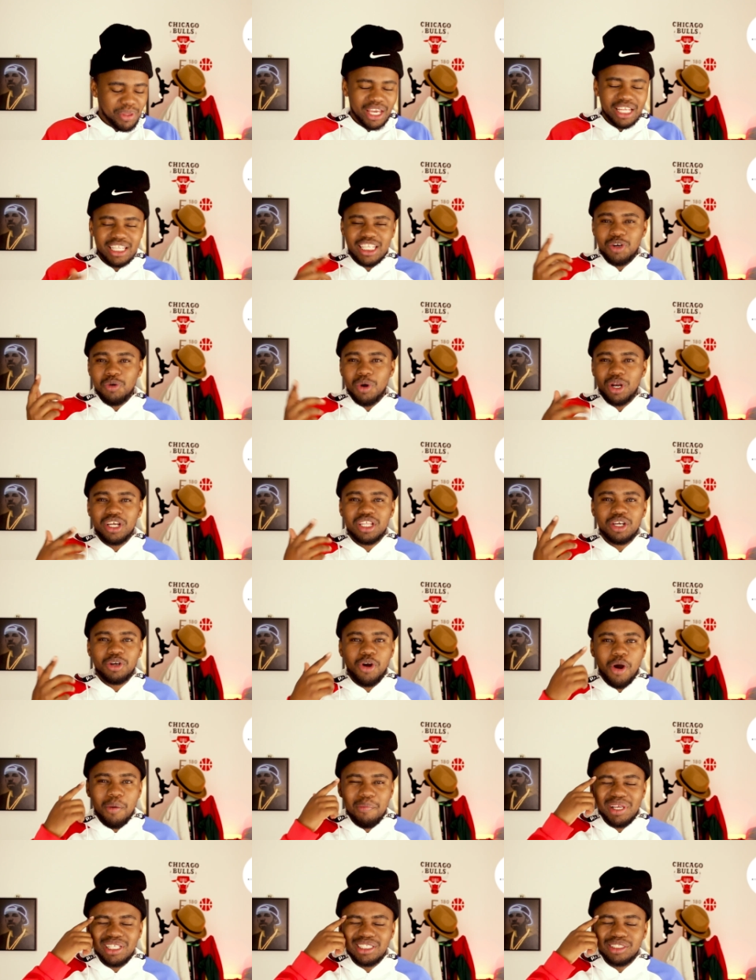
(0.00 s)
And then one of the
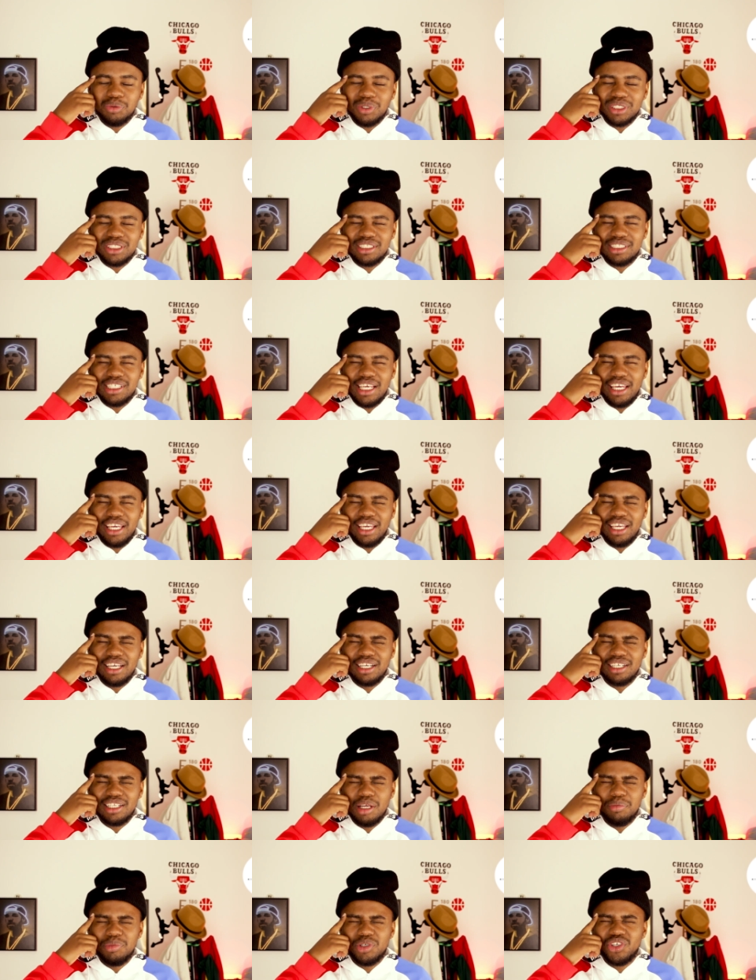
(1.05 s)
comments was
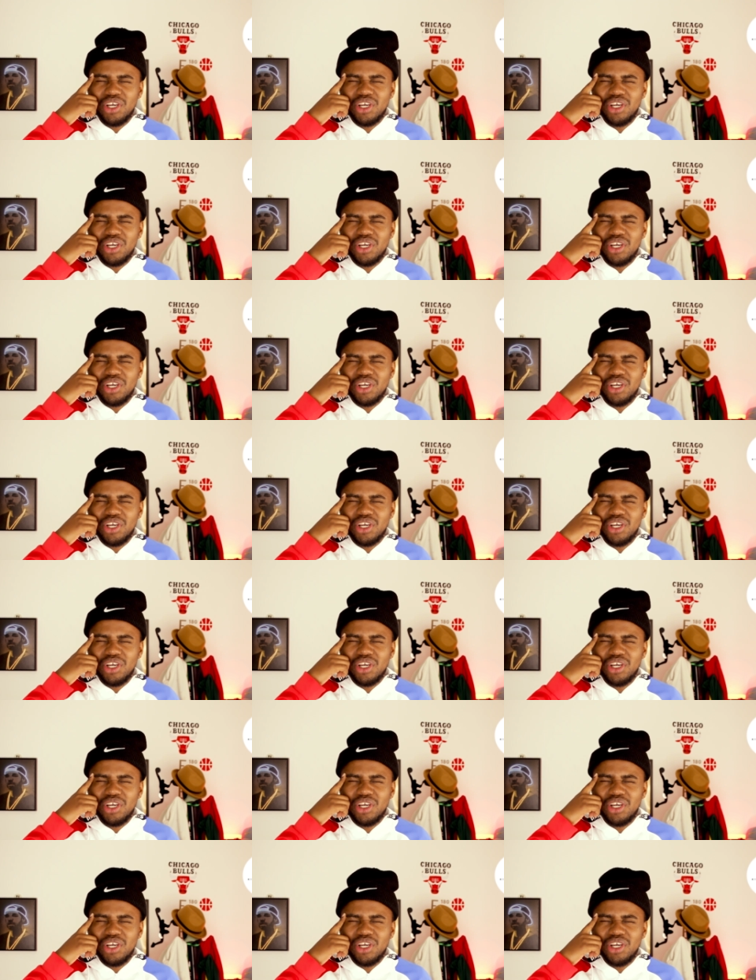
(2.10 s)
saying,